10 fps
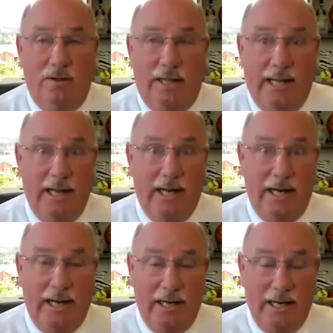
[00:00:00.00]

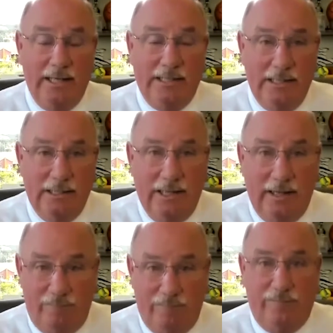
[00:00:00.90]
And they did
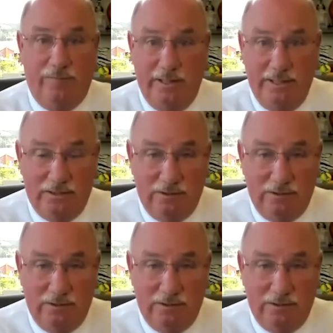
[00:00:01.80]
get fleeced,